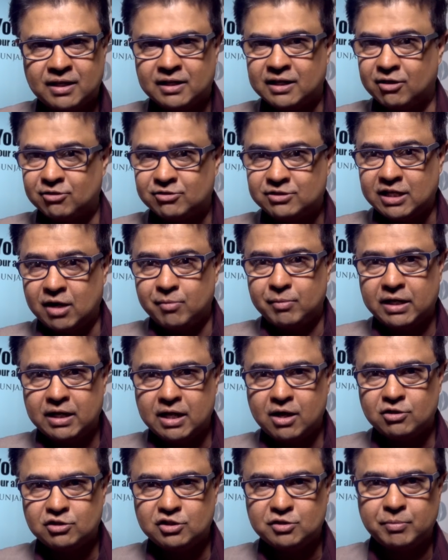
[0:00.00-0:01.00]
Now, some
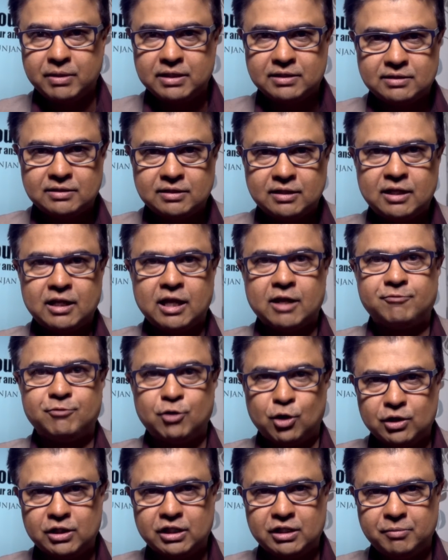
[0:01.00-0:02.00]
announcements have
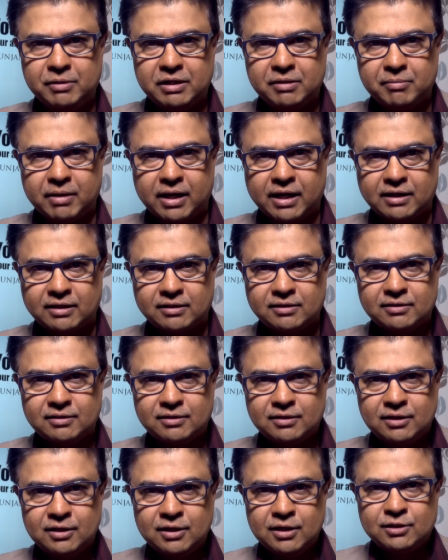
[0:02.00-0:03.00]
already been made.
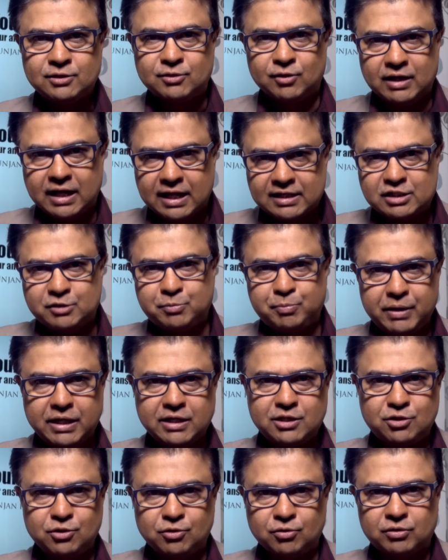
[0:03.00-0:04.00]
So let's
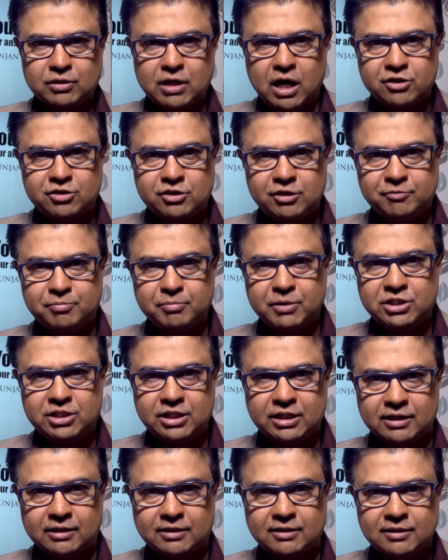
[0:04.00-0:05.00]
speak to Kashif
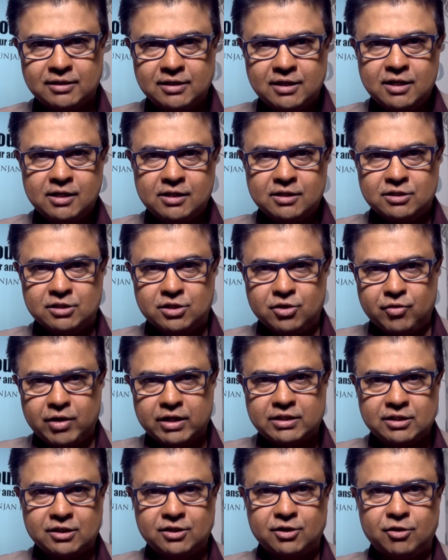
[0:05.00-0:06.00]
Majeed,
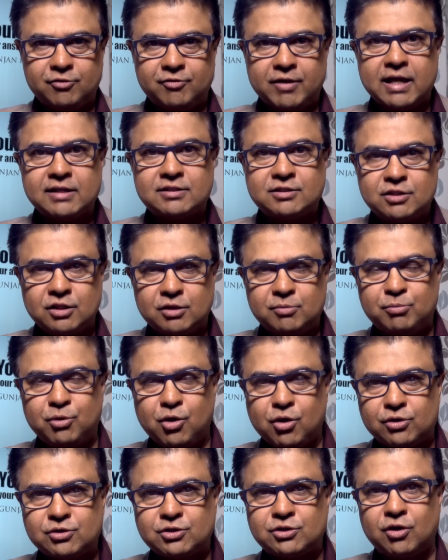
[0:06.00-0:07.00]
Director of Aston
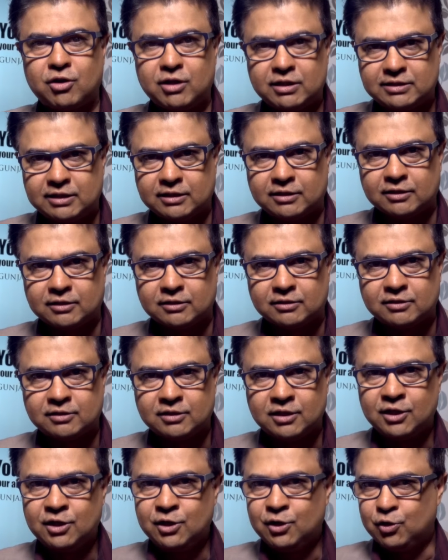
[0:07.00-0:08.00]
Broke Solicitors,
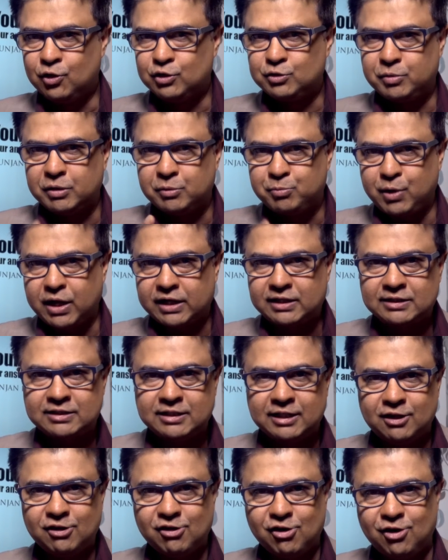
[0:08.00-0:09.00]
who has been
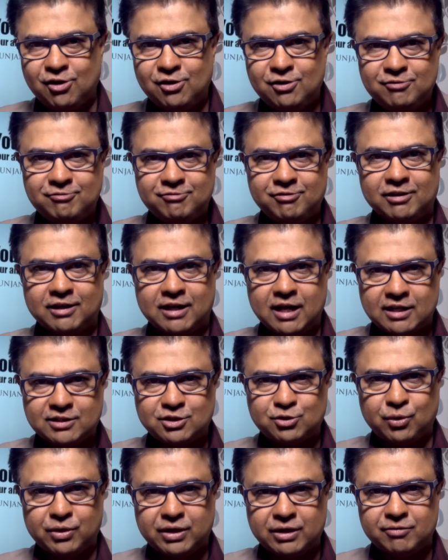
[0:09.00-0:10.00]
practicing law for
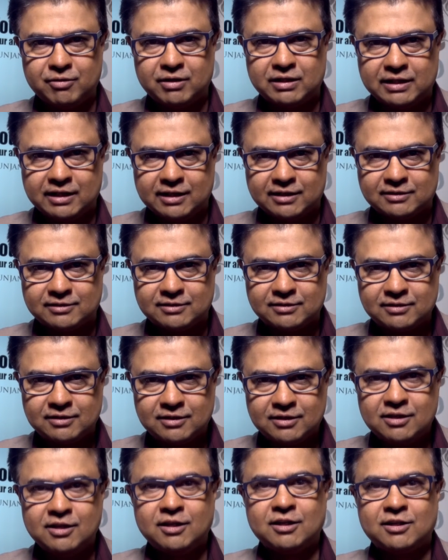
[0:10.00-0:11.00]
last 21 years.
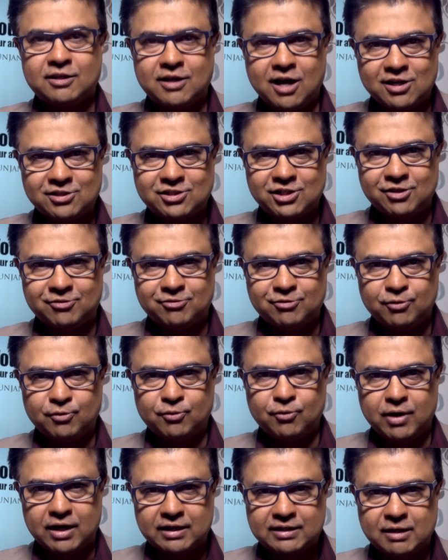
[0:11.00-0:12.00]
Kashif,
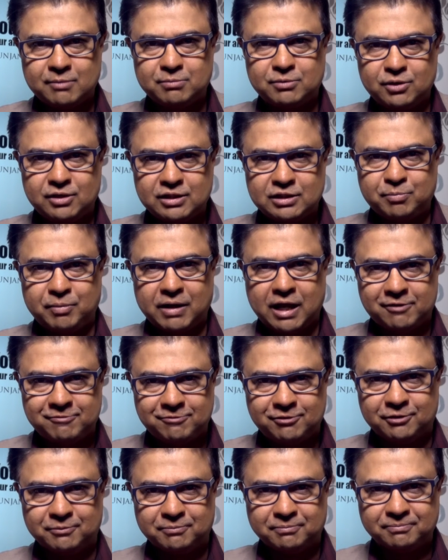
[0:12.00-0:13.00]
welcome to this
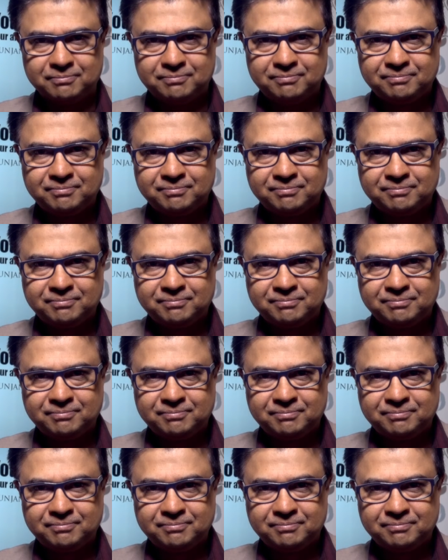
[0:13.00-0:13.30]
platform.